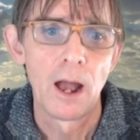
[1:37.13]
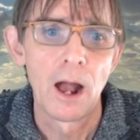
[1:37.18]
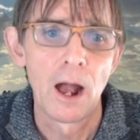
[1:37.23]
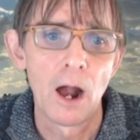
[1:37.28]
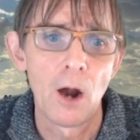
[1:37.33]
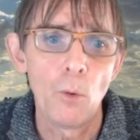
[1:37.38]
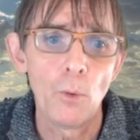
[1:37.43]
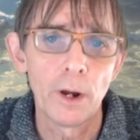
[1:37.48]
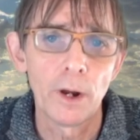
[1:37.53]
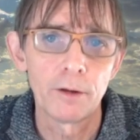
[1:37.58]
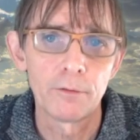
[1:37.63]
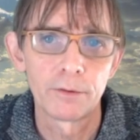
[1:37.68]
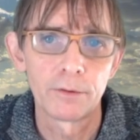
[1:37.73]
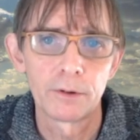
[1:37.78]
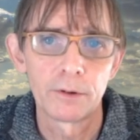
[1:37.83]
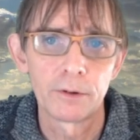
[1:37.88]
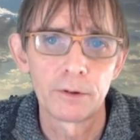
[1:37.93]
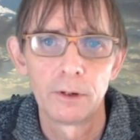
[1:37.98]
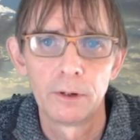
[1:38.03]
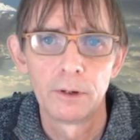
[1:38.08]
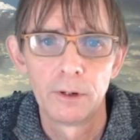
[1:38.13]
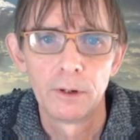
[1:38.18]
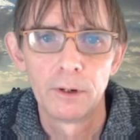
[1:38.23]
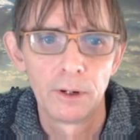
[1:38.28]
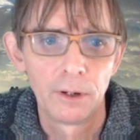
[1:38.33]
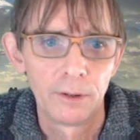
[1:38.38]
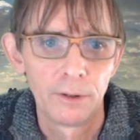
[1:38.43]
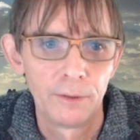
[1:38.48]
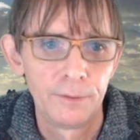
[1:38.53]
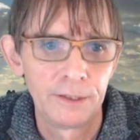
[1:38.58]
However,
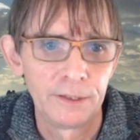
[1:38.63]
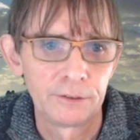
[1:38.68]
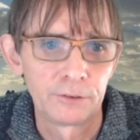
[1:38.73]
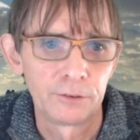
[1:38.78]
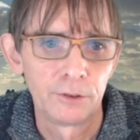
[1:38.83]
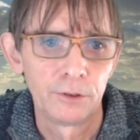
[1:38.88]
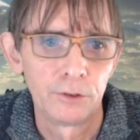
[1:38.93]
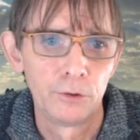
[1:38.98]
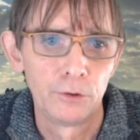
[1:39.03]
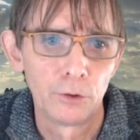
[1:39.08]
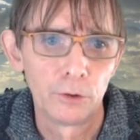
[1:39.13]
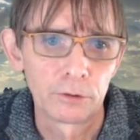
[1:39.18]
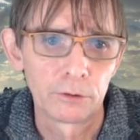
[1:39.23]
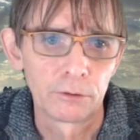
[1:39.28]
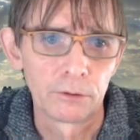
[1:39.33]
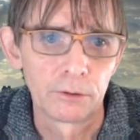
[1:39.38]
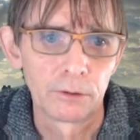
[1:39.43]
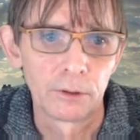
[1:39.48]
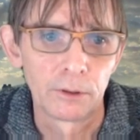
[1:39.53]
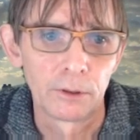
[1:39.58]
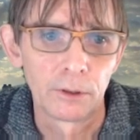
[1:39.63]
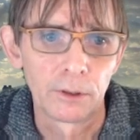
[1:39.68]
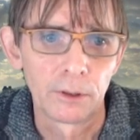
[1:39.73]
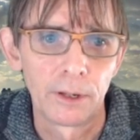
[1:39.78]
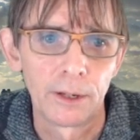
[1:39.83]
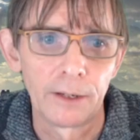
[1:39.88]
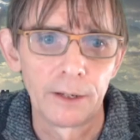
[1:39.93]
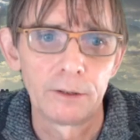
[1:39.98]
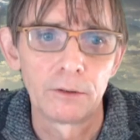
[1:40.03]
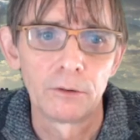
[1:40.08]
this NOT
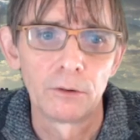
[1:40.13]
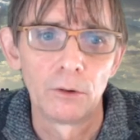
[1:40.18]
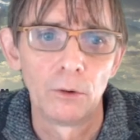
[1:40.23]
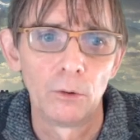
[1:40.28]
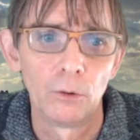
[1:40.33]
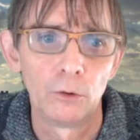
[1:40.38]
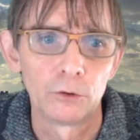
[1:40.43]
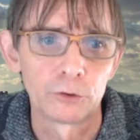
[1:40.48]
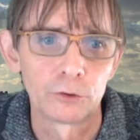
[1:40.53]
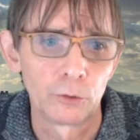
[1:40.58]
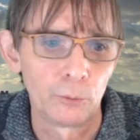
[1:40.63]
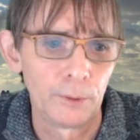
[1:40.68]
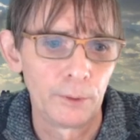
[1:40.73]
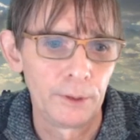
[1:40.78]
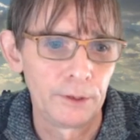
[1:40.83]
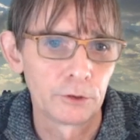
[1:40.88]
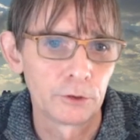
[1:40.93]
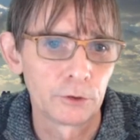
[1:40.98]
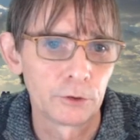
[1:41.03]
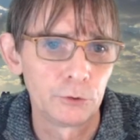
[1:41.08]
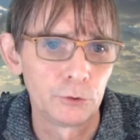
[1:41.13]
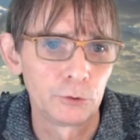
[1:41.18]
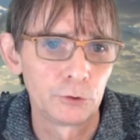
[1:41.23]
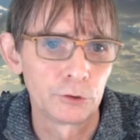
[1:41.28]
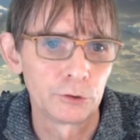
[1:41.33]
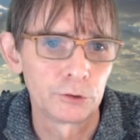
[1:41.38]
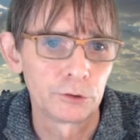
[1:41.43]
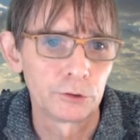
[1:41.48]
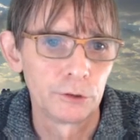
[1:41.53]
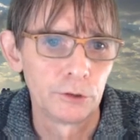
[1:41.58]
gate also
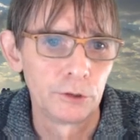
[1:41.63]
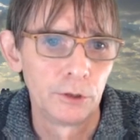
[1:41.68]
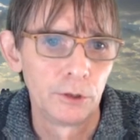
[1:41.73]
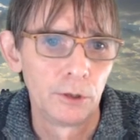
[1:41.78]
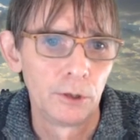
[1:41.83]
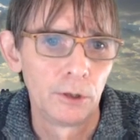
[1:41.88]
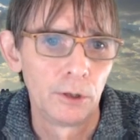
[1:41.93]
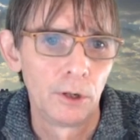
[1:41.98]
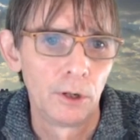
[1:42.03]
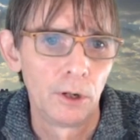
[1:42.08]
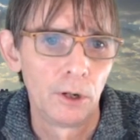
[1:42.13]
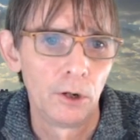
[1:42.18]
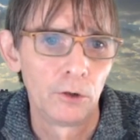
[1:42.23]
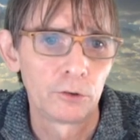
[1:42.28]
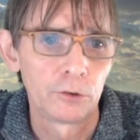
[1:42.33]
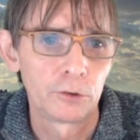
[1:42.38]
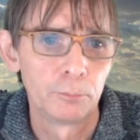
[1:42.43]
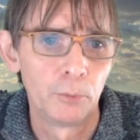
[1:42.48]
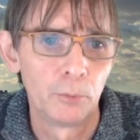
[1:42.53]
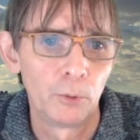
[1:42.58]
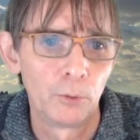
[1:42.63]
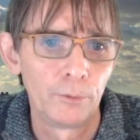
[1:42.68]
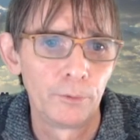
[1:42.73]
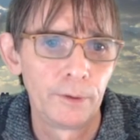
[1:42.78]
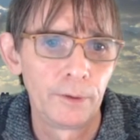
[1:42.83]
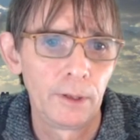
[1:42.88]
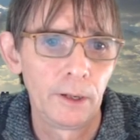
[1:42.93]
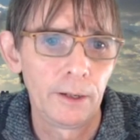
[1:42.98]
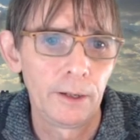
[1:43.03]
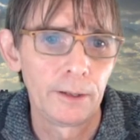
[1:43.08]
introduces a small
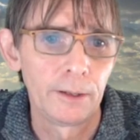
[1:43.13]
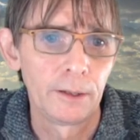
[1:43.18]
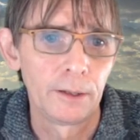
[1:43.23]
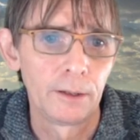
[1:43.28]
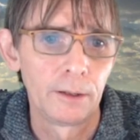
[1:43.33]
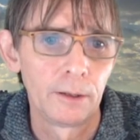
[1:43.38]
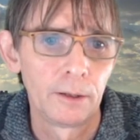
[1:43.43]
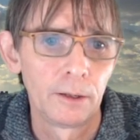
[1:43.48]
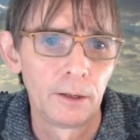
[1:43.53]
delay,